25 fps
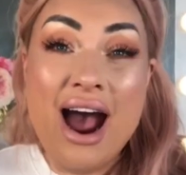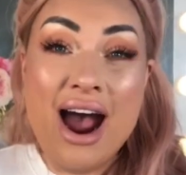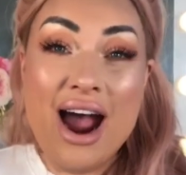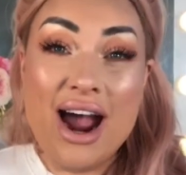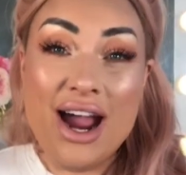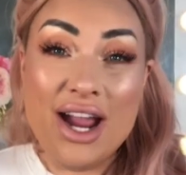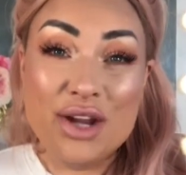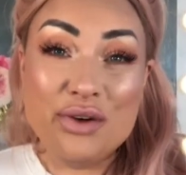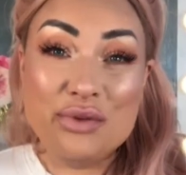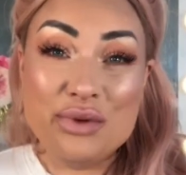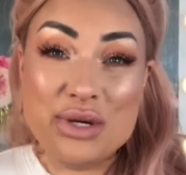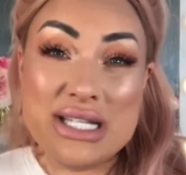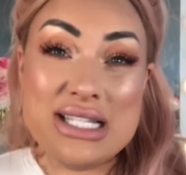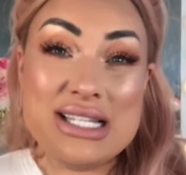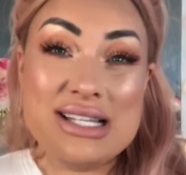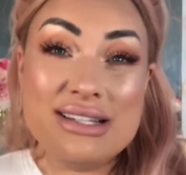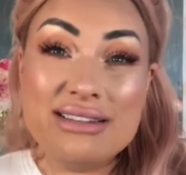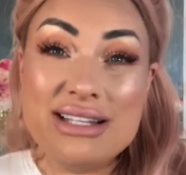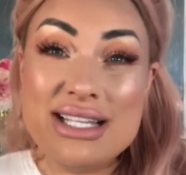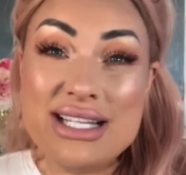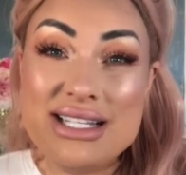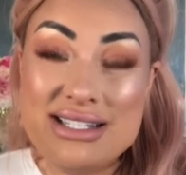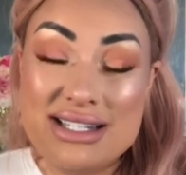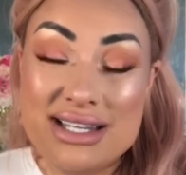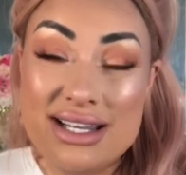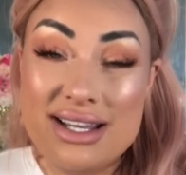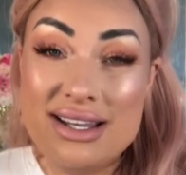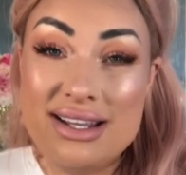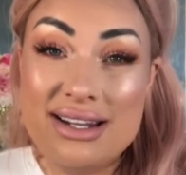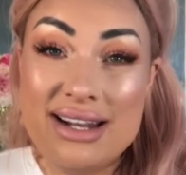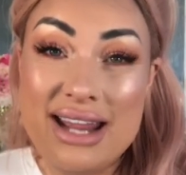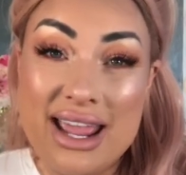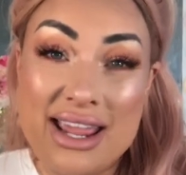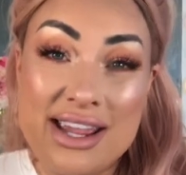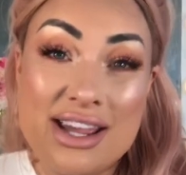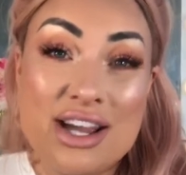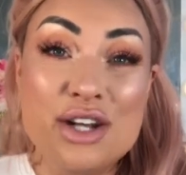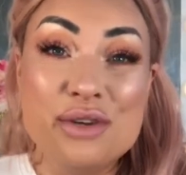I recently
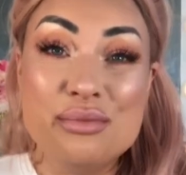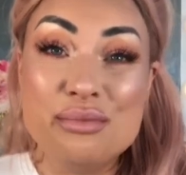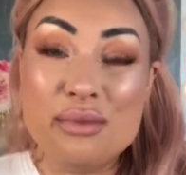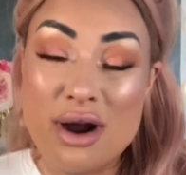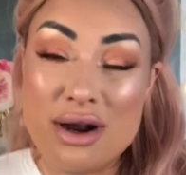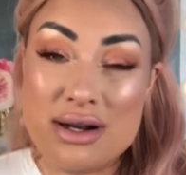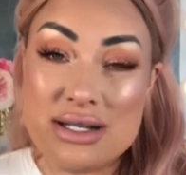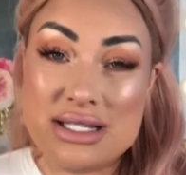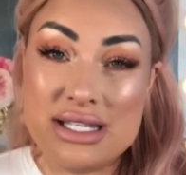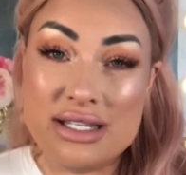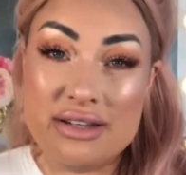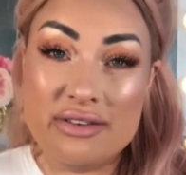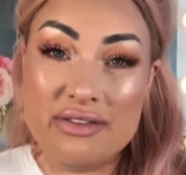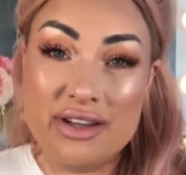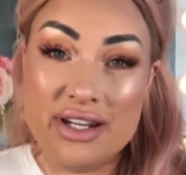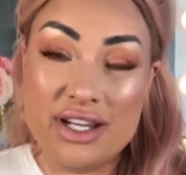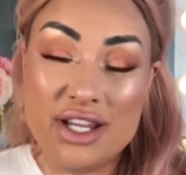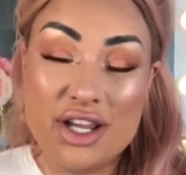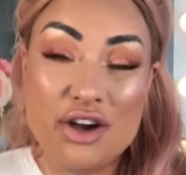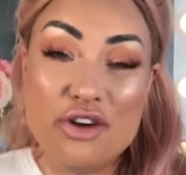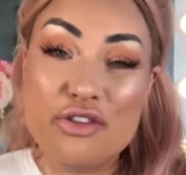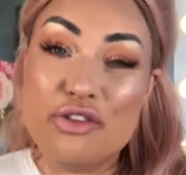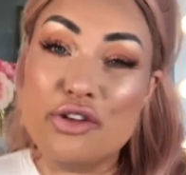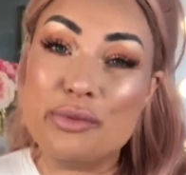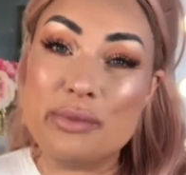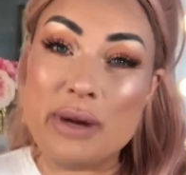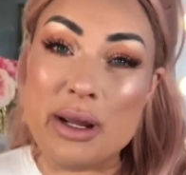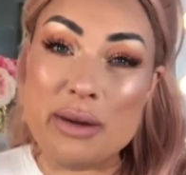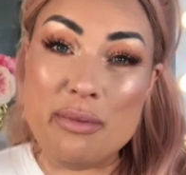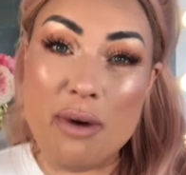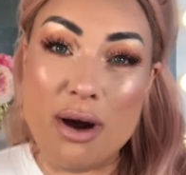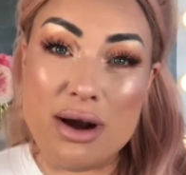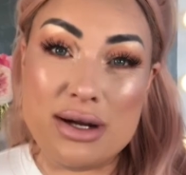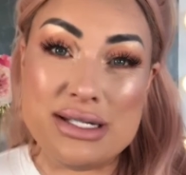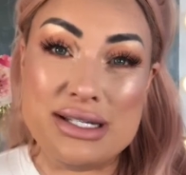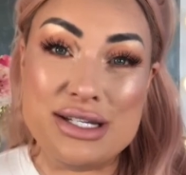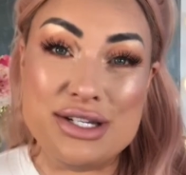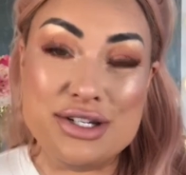did an unboxing video for my
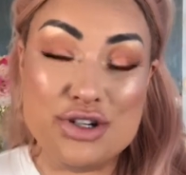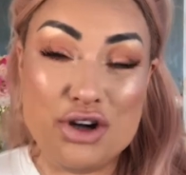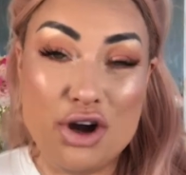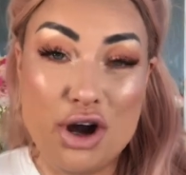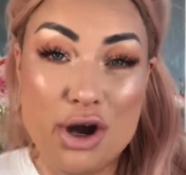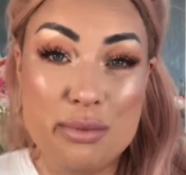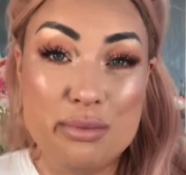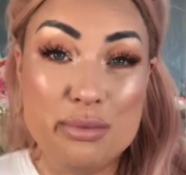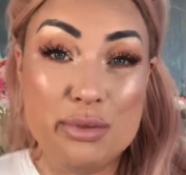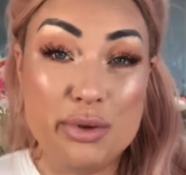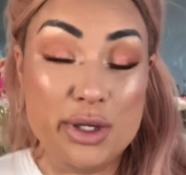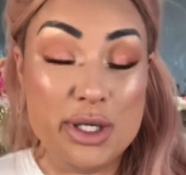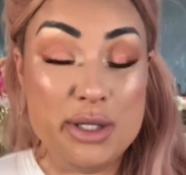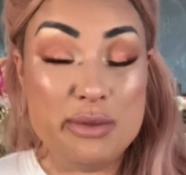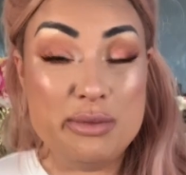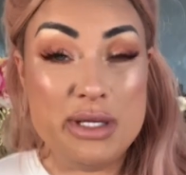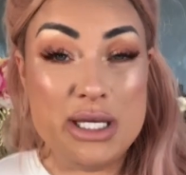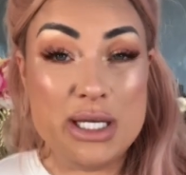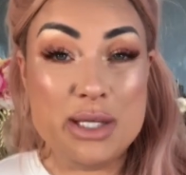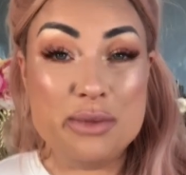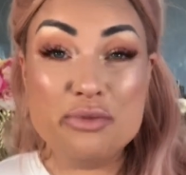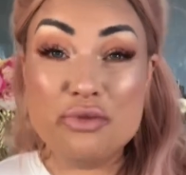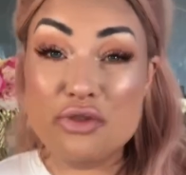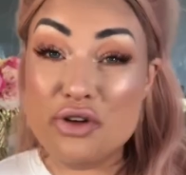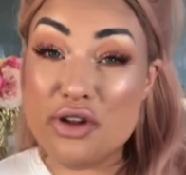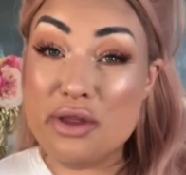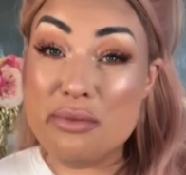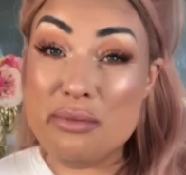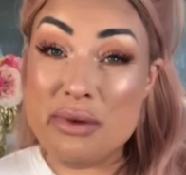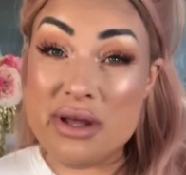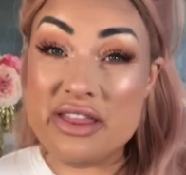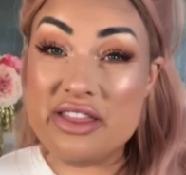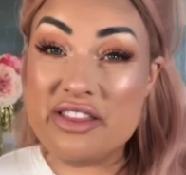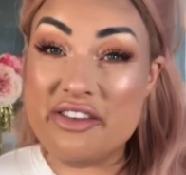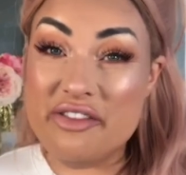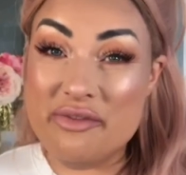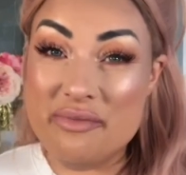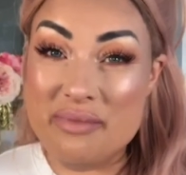BoxyCharm Premium for the
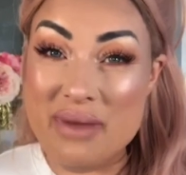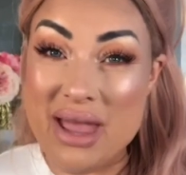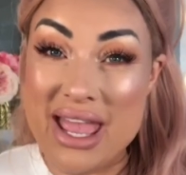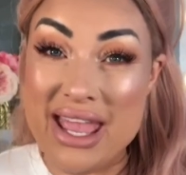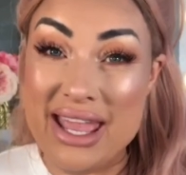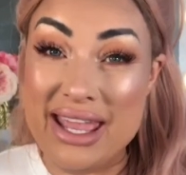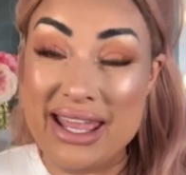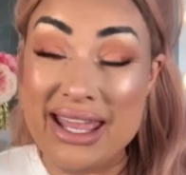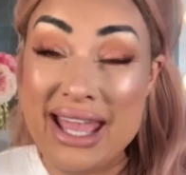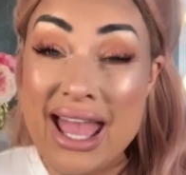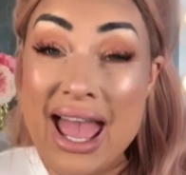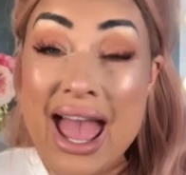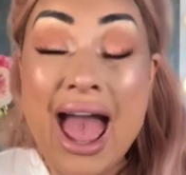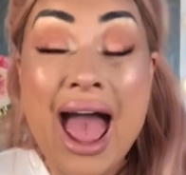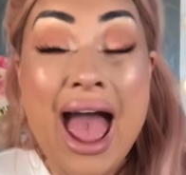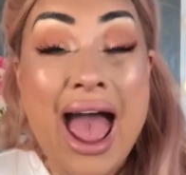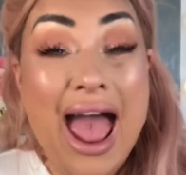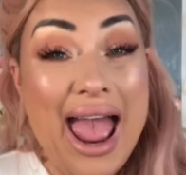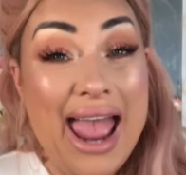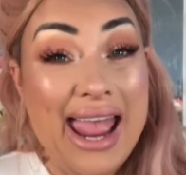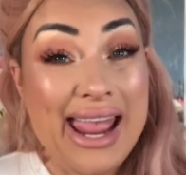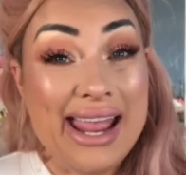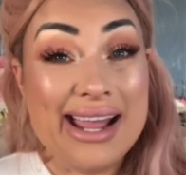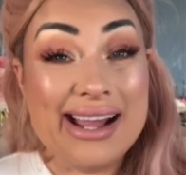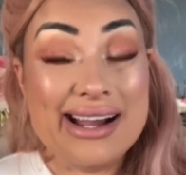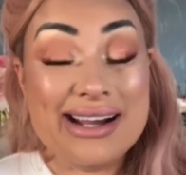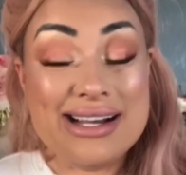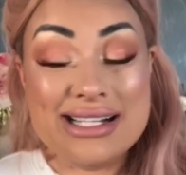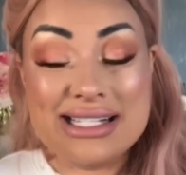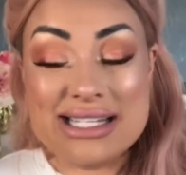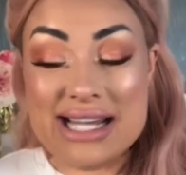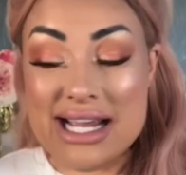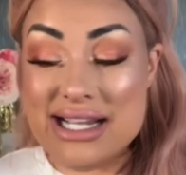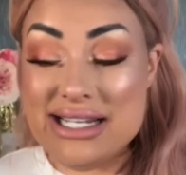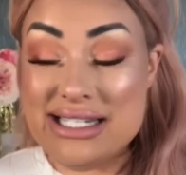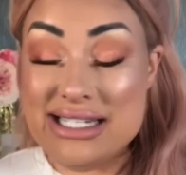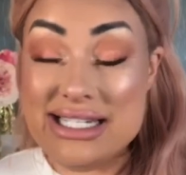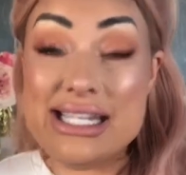month of May, and
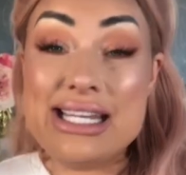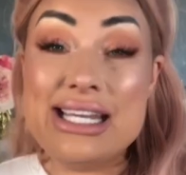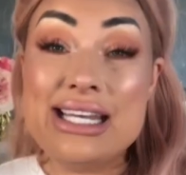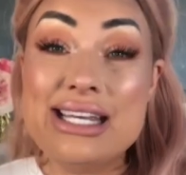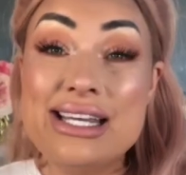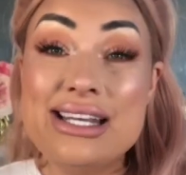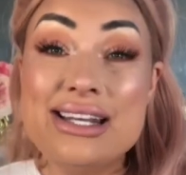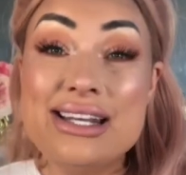I did